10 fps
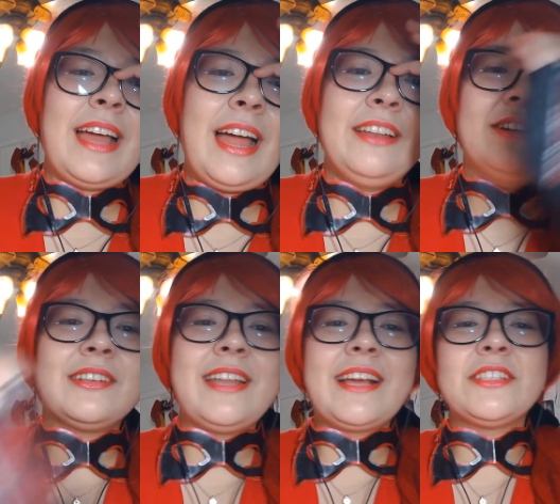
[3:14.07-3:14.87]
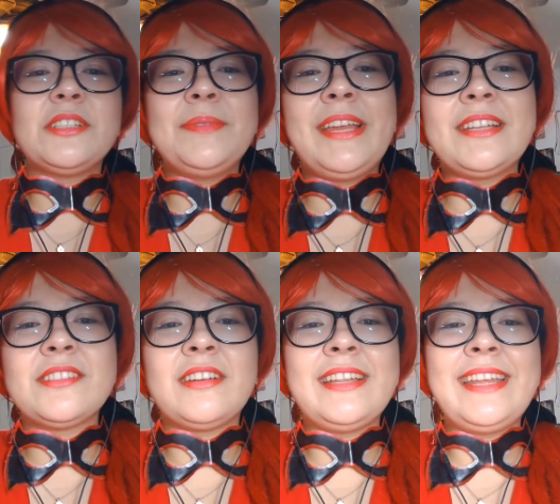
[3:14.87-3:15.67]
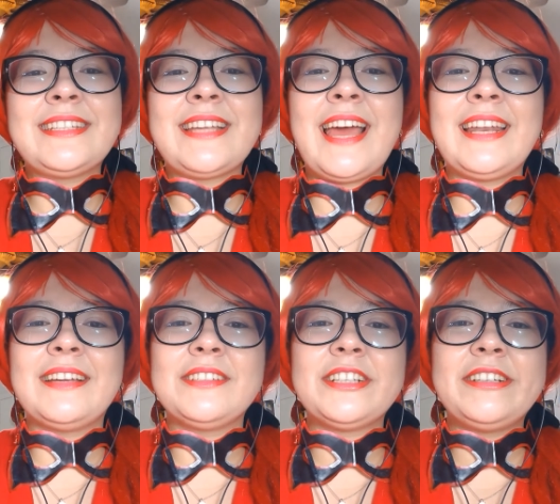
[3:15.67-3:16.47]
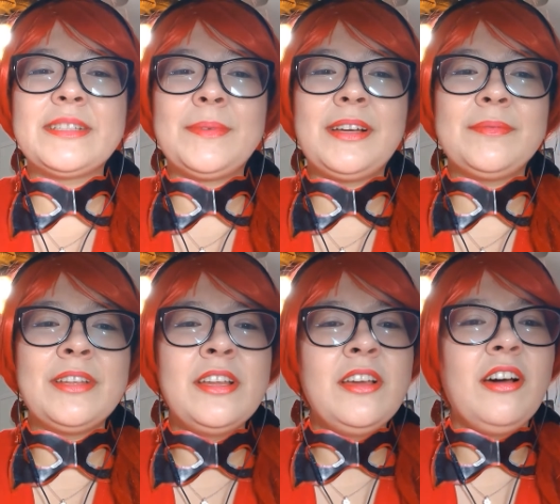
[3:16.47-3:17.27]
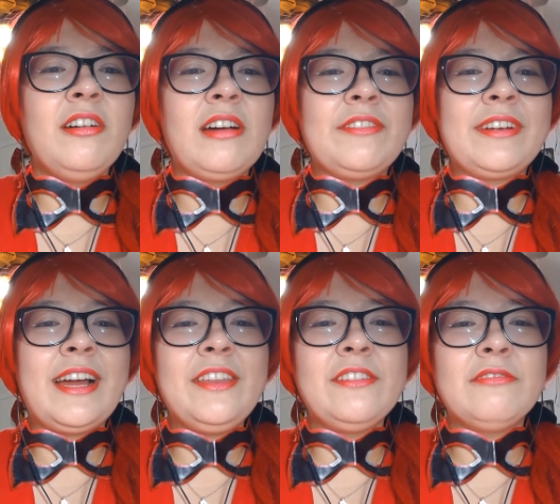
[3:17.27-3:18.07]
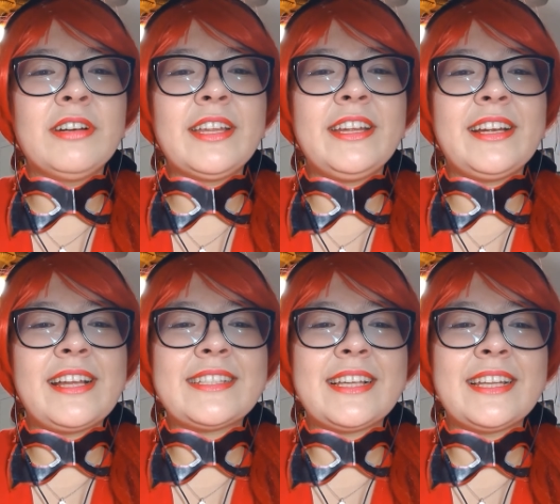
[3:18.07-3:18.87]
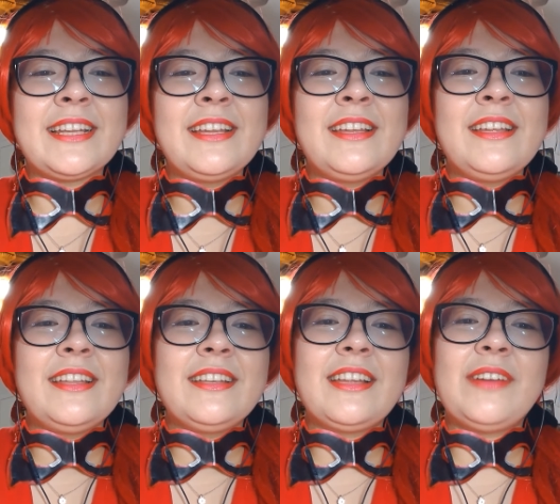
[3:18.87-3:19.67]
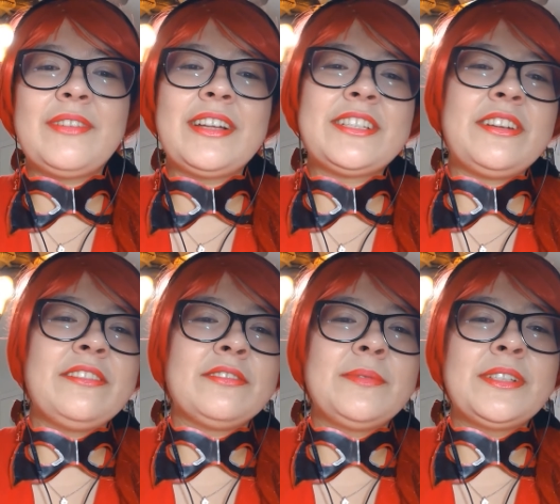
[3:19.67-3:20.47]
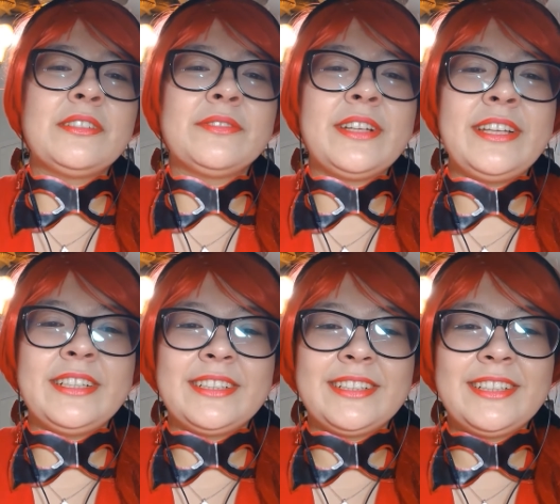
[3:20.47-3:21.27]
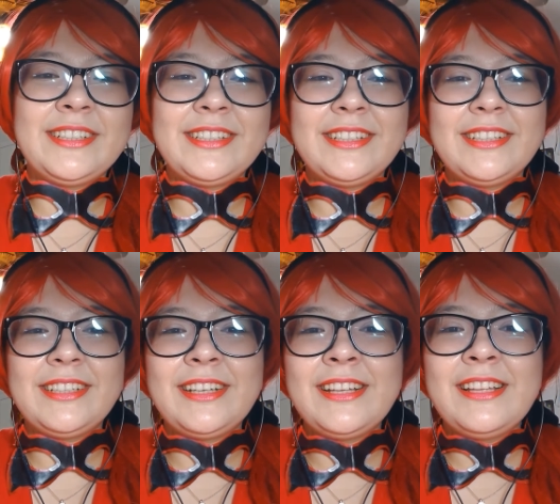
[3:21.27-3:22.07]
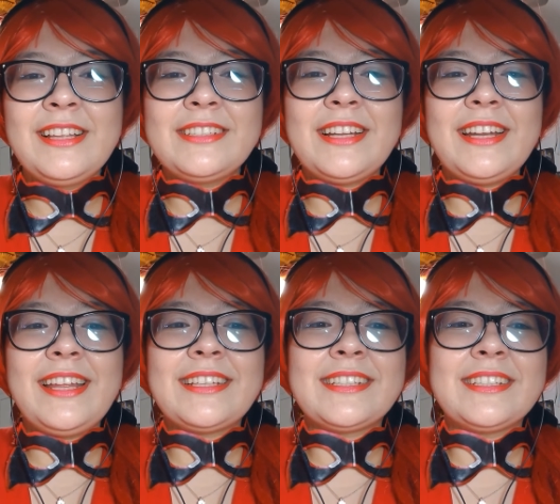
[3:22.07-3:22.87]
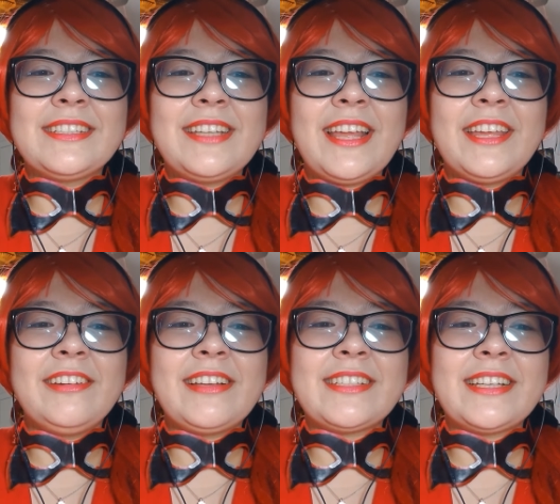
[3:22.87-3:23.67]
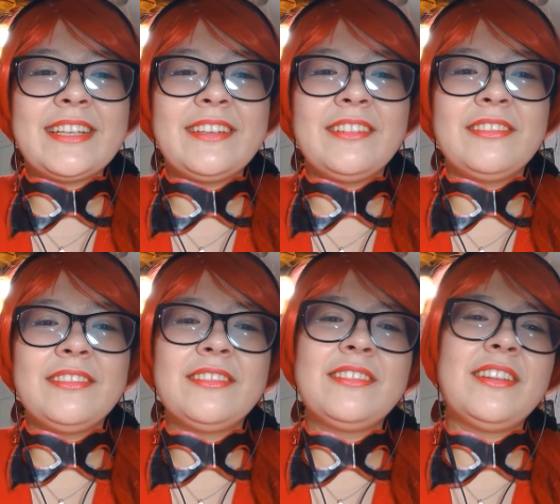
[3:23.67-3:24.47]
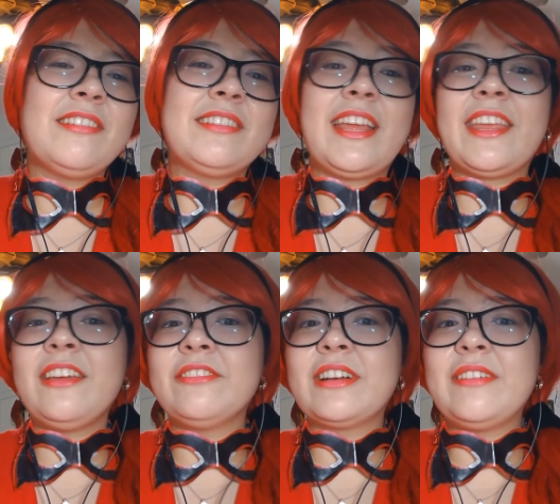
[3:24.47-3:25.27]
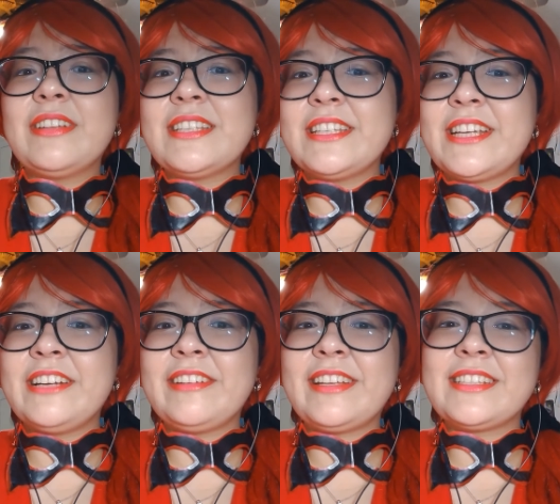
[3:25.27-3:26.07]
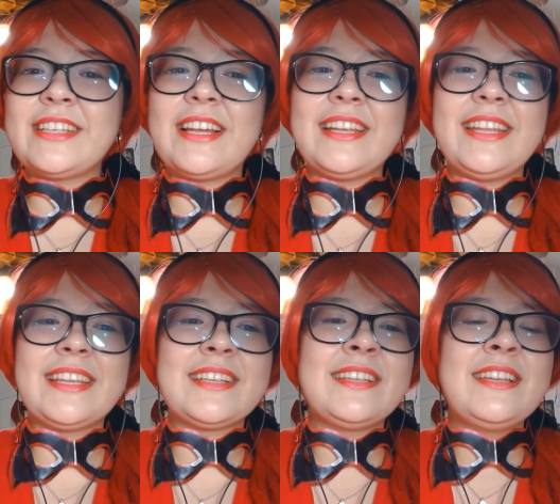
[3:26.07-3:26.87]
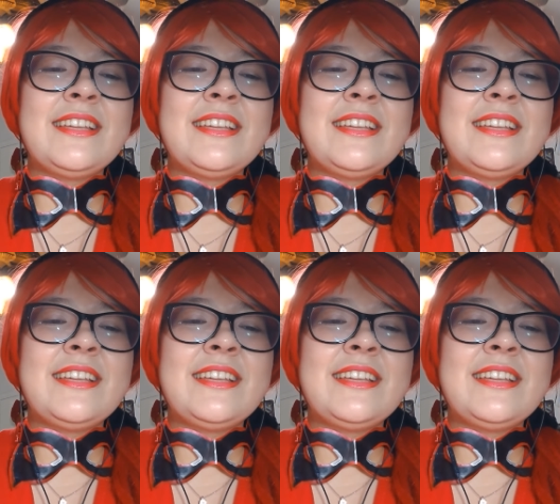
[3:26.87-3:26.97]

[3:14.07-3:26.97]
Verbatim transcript: I looked next to me and saw Anita Hannah, Cherry's mom. Oh, I forgot you work here, I said. Come on, Cherry's room is over here, said Anita. Thank you, I said. No, no, thank you for coming to see Cherry, said Anita.